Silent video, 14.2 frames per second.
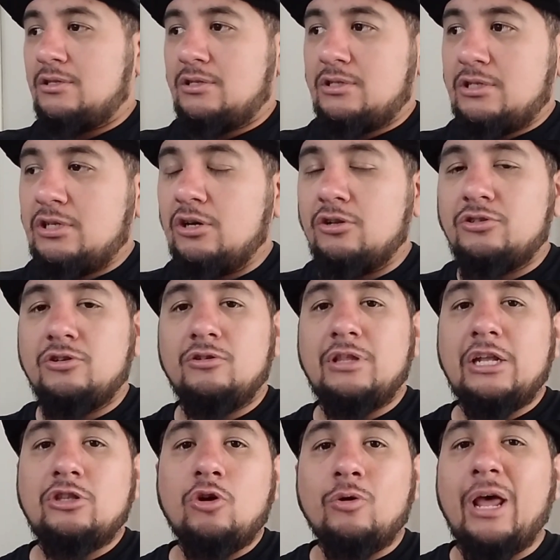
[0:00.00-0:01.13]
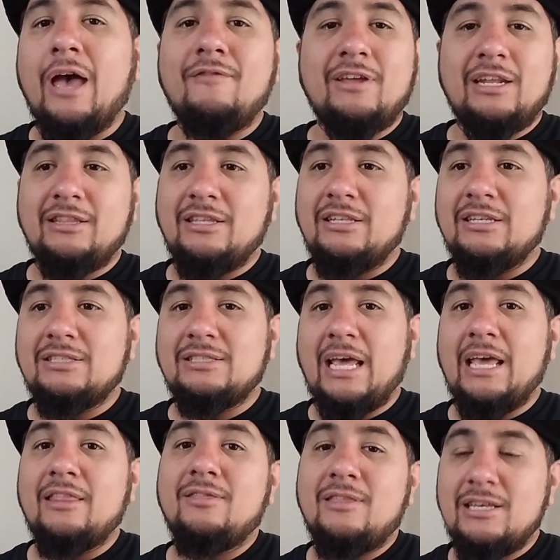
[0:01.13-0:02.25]
tilter, that don't have anything to say.
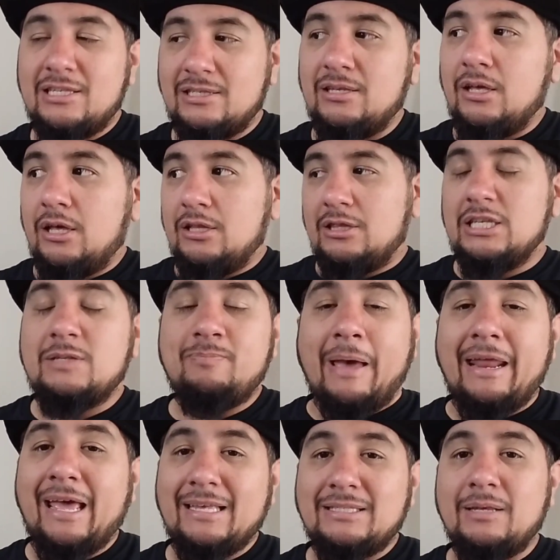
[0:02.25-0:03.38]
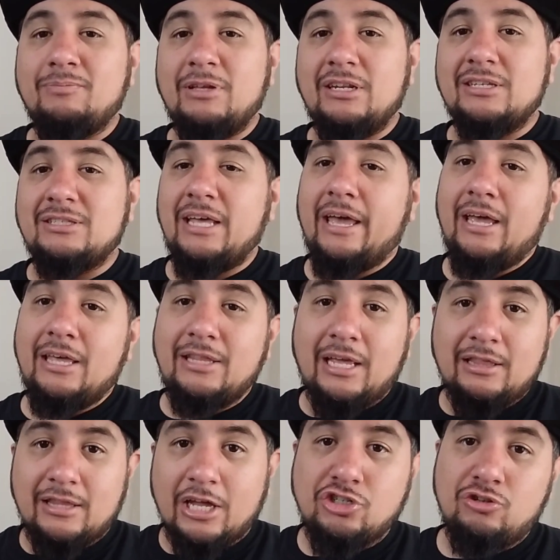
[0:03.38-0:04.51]
This band has something to say, and they
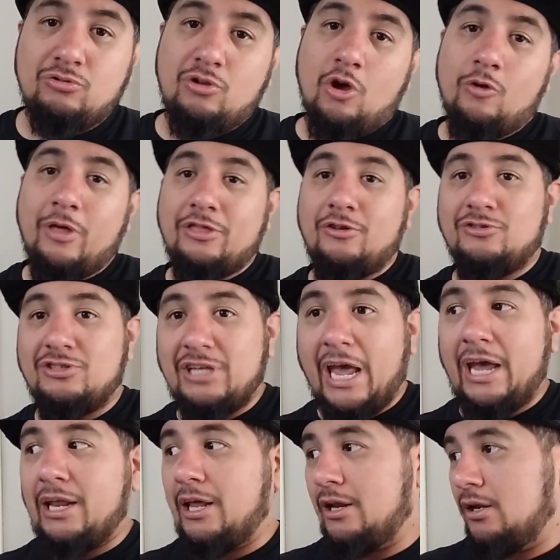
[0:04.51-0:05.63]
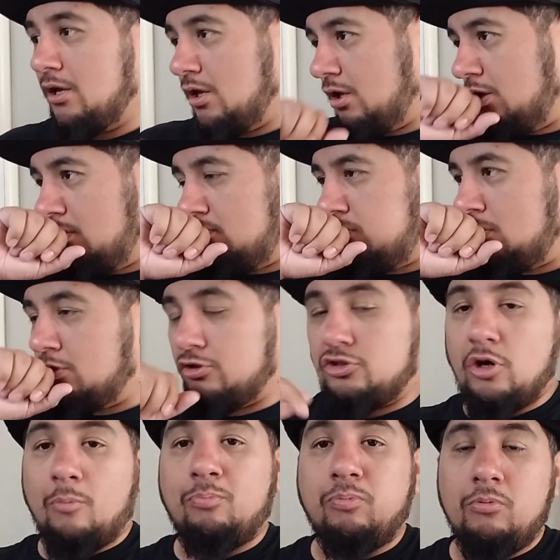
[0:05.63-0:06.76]
let you know that they're saying it.
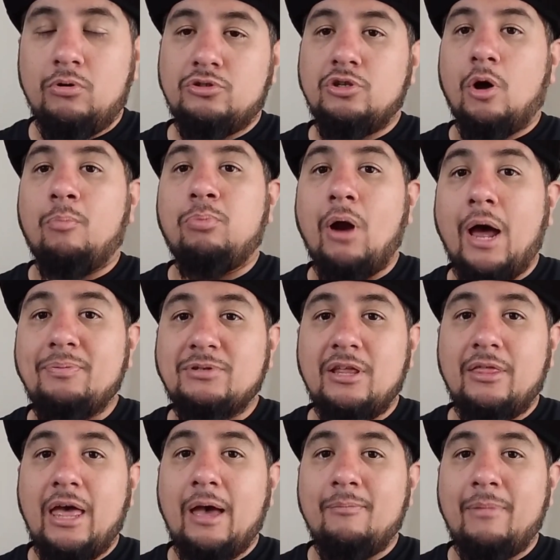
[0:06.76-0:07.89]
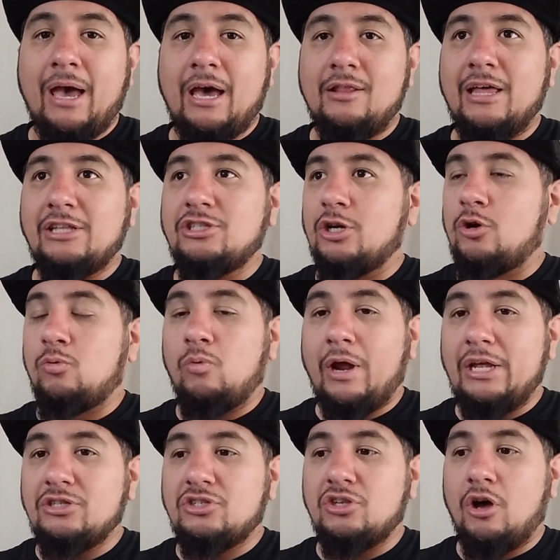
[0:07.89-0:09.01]
So props to them, man. That's a
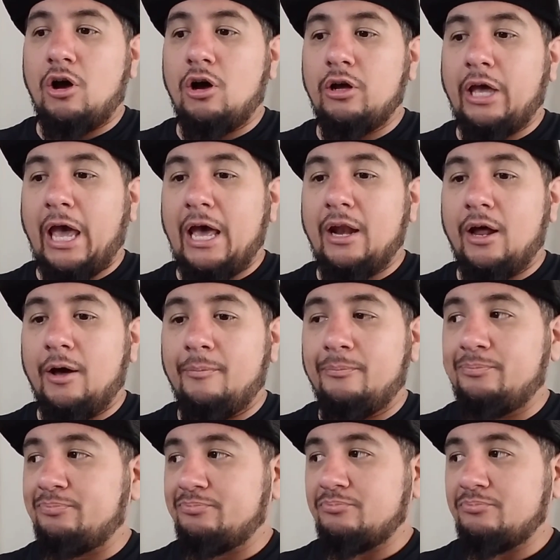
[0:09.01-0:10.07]
great song, and